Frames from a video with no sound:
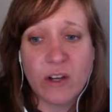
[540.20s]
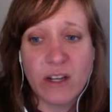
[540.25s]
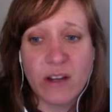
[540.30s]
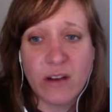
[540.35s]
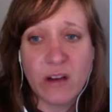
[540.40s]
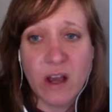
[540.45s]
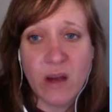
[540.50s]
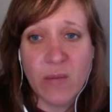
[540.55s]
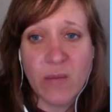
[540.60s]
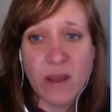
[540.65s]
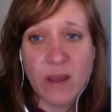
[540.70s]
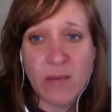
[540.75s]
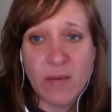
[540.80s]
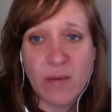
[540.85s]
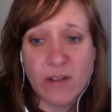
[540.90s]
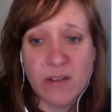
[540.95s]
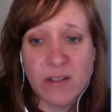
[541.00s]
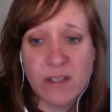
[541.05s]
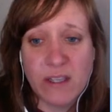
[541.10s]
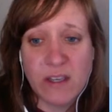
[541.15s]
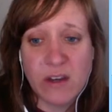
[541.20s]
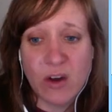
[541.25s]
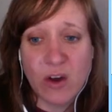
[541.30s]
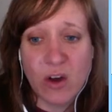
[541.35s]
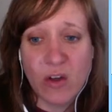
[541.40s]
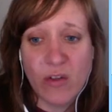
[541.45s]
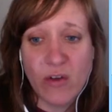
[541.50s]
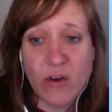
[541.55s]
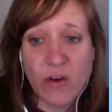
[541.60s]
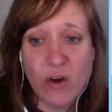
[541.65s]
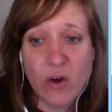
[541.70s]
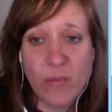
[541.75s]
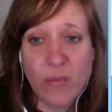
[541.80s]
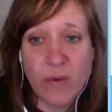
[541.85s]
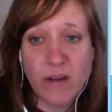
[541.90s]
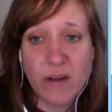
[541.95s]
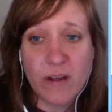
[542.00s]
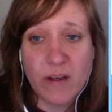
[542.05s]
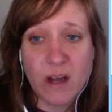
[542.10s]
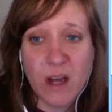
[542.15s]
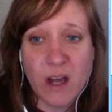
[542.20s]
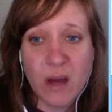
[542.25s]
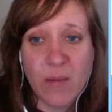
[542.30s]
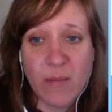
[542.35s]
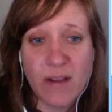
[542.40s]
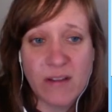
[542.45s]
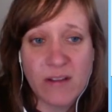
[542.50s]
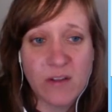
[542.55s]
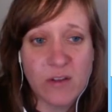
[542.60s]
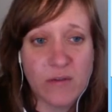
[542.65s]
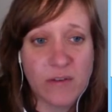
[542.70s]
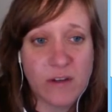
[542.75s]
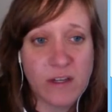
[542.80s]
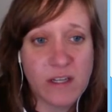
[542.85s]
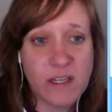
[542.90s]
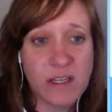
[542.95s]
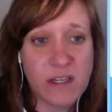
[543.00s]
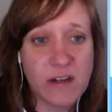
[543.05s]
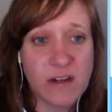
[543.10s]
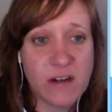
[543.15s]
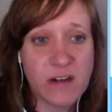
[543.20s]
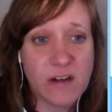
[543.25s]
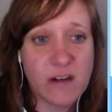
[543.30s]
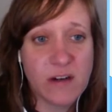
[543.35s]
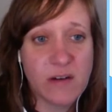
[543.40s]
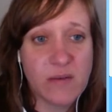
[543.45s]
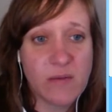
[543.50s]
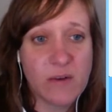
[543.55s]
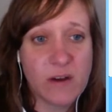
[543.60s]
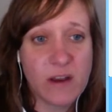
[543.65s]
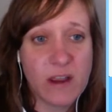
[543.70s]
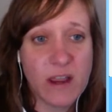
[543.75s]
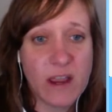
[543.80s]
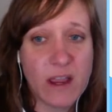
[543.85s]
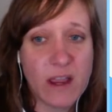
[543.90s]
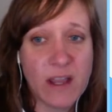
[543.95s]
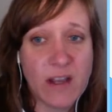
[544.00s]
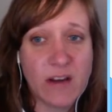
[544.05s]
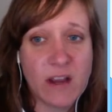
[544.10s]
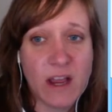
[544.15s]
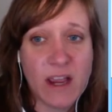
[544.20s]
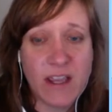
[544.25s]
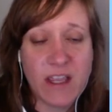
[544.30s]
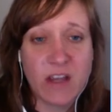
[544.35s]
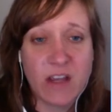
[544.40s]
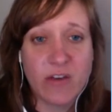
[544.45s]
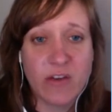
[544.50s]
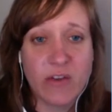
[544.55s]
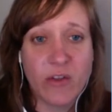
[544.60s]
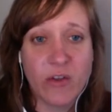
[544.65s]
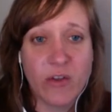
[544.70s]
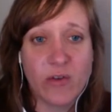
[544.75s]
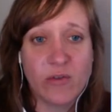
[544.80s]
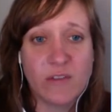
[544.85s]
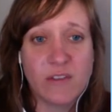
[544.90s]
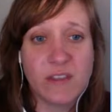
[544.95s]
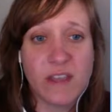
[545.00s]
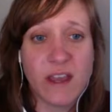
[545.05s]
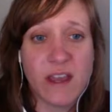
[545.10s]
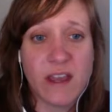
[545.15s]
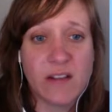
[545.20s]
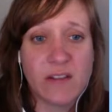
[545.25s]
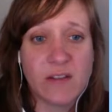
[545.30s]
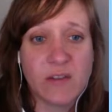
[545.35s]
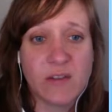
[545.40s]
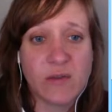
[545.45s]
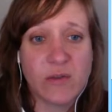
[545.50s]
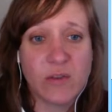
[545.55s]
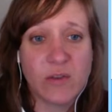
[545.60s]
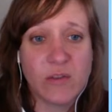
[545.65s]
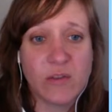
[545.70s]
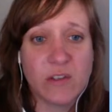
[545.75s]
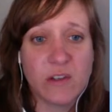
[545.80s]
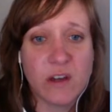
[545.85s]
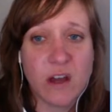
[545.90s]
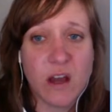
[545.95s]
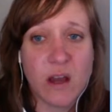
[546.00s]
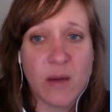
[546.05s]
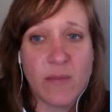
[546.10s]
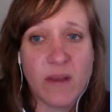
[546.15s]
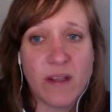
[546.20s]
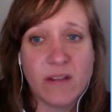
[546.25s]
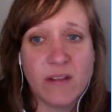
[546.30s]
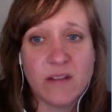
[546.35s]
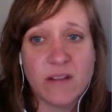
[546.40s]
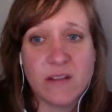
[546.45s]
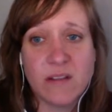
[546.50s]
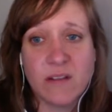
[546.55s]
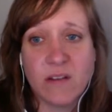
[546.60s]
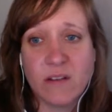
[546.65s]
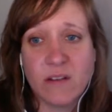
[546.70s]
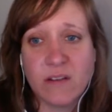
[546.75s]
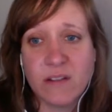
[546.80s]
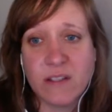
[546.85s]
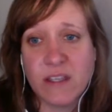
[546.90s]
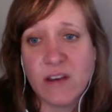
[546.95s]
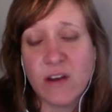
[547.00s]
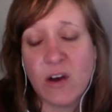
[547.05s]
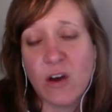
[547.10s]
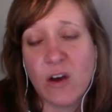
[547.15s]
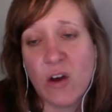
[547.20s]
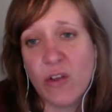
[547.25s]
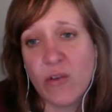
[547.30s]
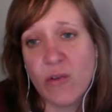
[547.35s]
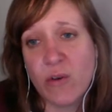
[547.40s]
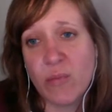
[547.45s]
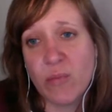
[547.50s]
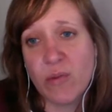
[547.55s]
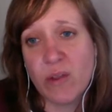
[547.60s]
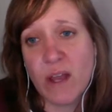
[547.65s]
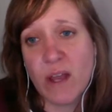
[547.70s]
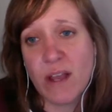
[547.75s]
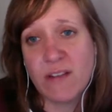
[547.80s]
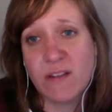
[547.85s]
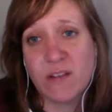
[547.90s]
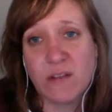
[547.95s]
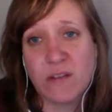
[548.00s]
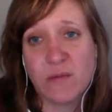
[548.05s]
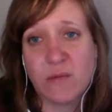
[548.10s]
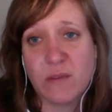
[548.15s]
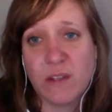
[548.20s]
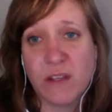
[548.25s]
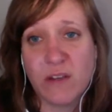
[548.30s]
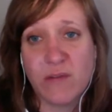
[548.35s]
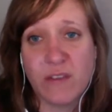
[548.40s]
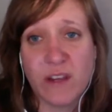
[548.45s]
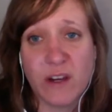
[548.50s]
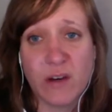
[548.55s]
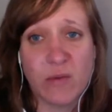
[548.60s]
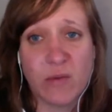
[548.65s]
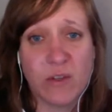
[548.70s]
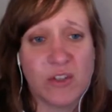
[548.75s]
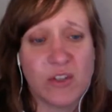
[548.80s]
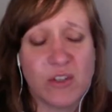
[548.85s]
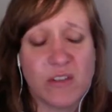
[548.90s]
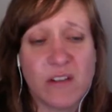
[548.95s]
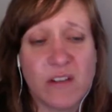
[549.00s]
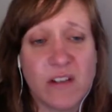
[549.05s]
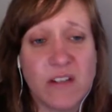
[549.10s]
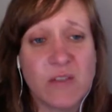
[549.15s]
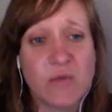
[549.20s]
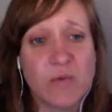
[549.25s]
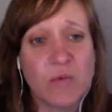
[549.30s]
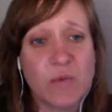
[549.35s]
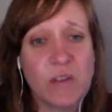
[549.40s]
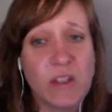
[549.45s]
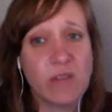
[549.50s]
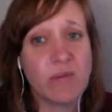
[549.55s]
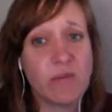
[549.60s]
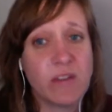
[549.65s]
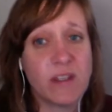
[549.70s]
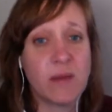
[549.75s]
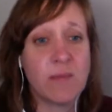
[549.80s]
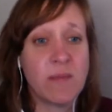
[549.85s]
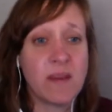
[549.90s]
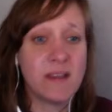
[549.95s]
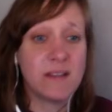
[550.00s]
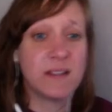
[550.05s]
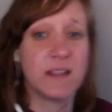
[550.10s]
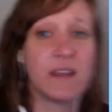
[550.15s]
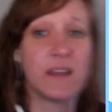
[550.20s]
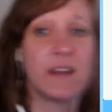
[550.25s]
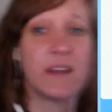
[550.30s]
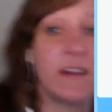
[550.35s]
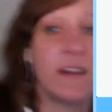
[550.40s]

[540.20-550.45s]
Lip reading: I'll be able to see all the open comments over here, and I can close that. So those comments, see all the replies will live there, which is really really amazing.